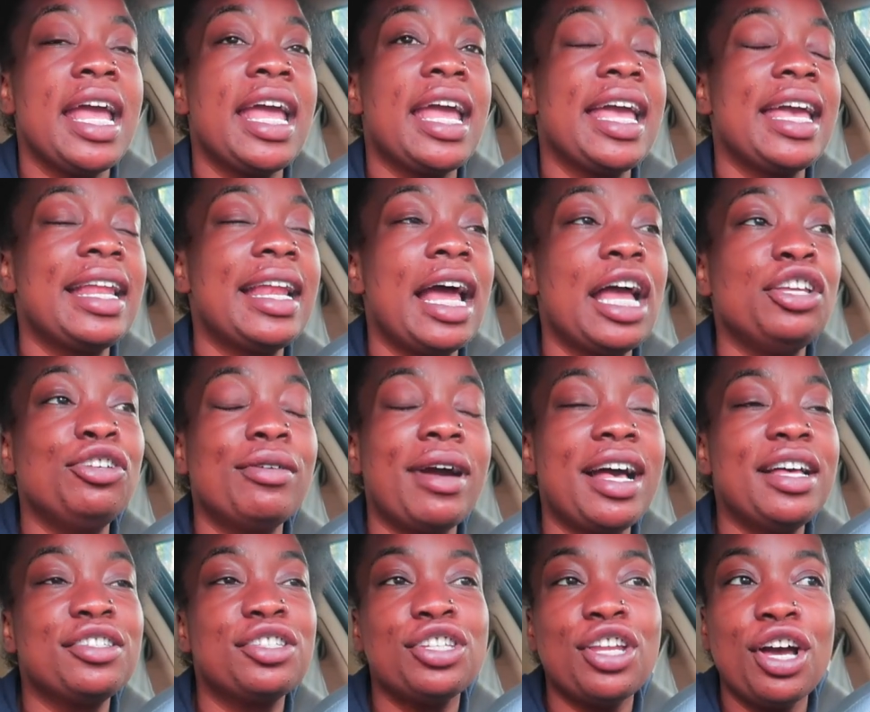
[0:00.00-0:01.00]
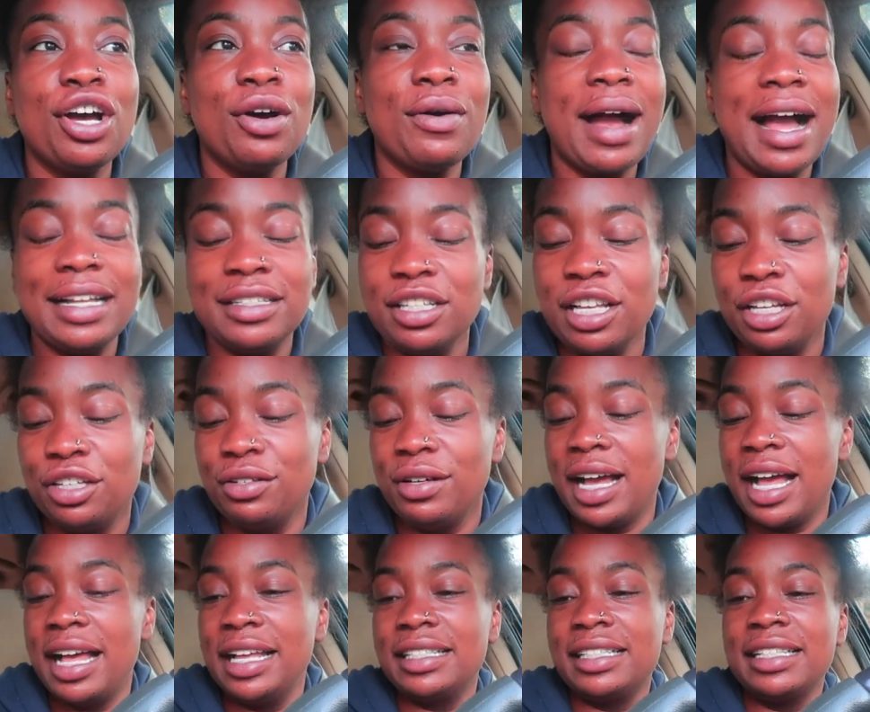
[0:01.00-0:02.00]
And you guys know, I tell you
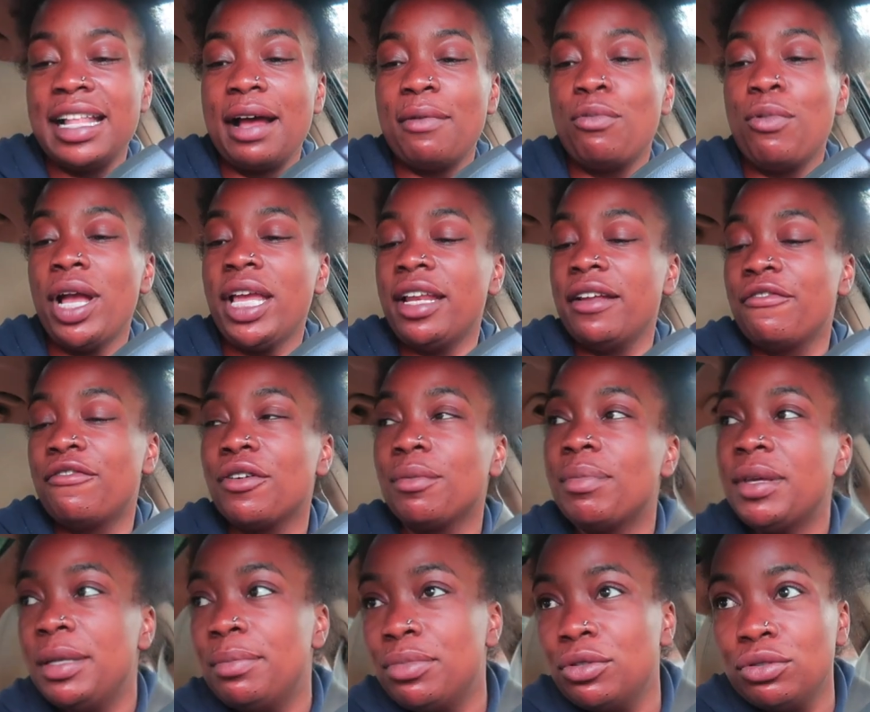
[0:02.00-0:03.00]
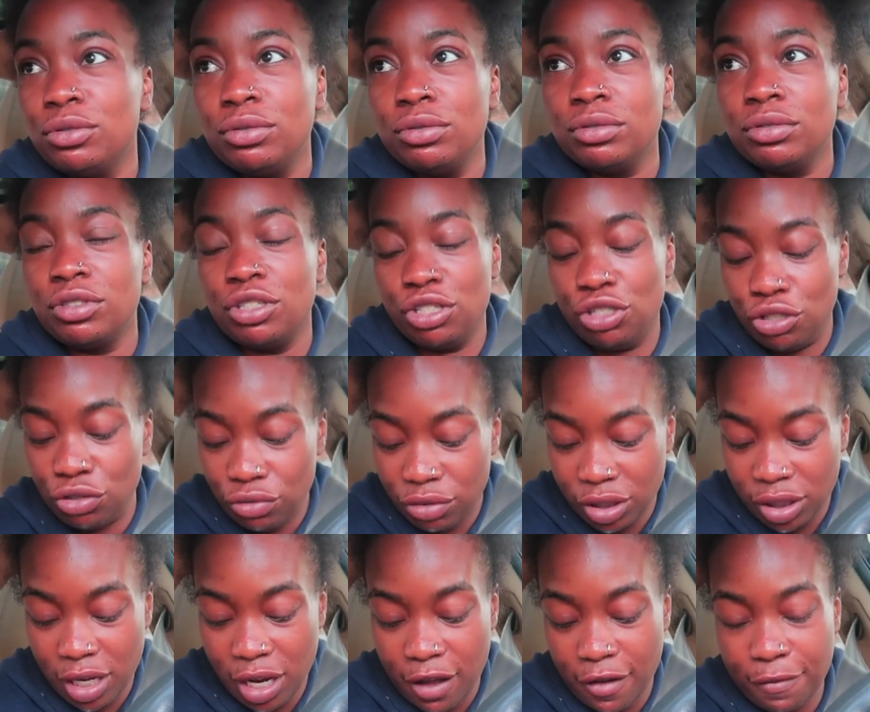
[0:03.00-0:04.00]
guys, stop waiting for people to do
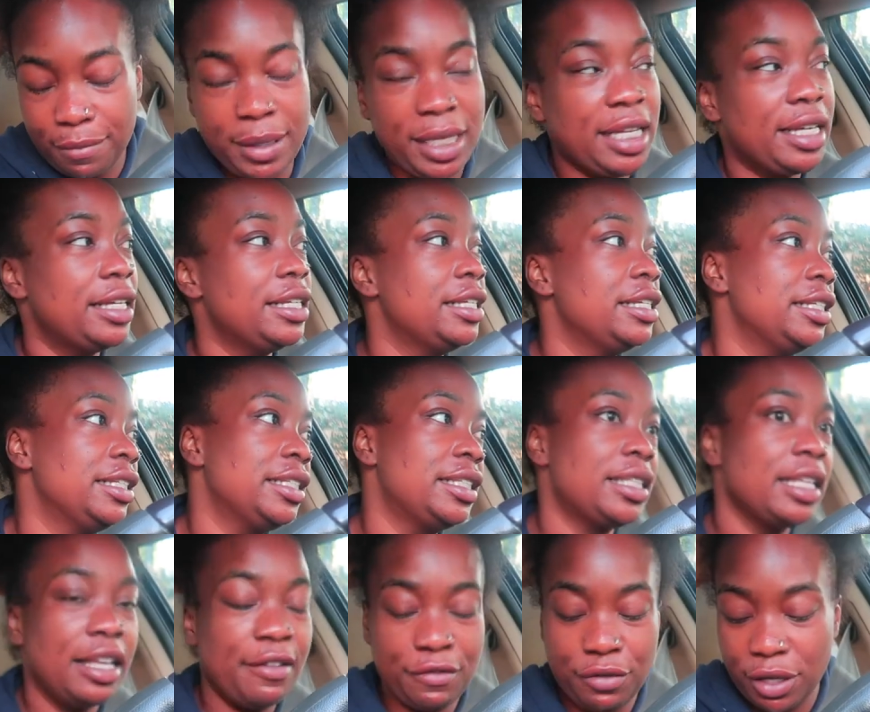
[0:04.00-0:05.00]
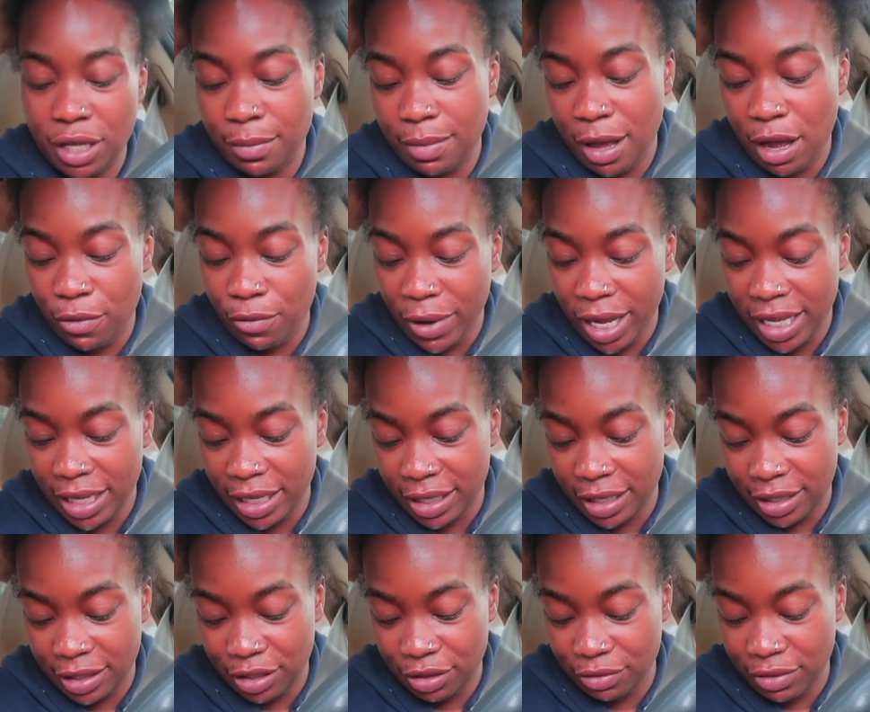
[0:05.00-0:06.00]
stuff, because if you keep on
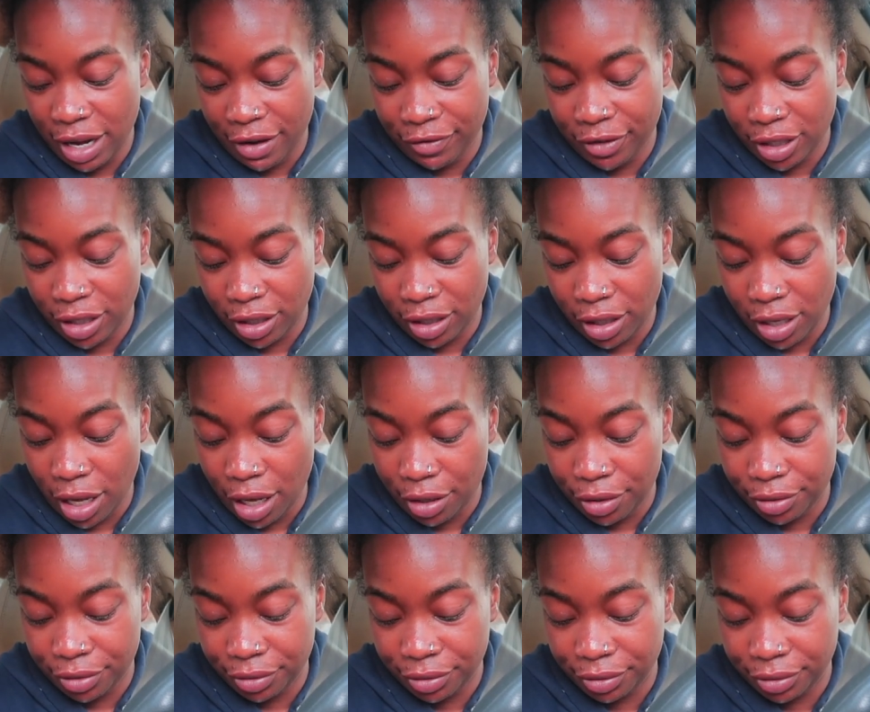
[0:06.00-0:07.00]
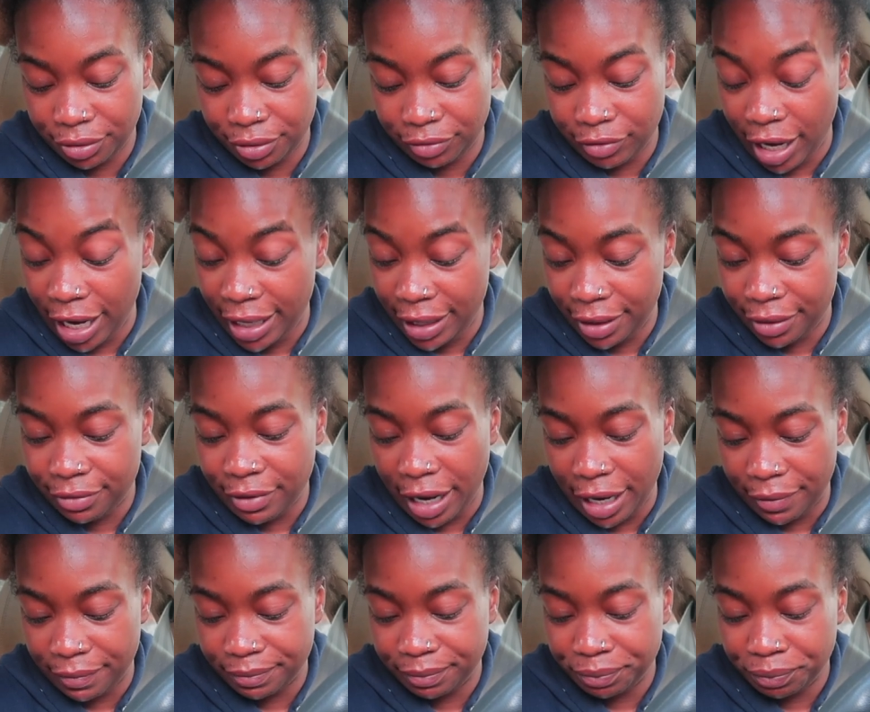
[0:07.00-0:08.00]
waiting, you never gonna go. Right,
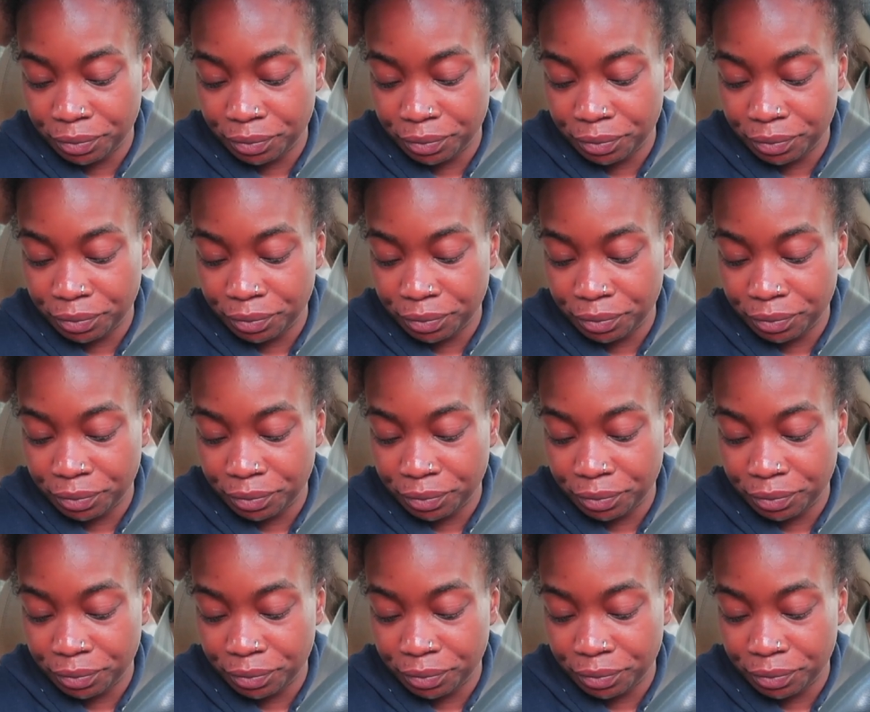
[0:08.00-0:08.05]
right.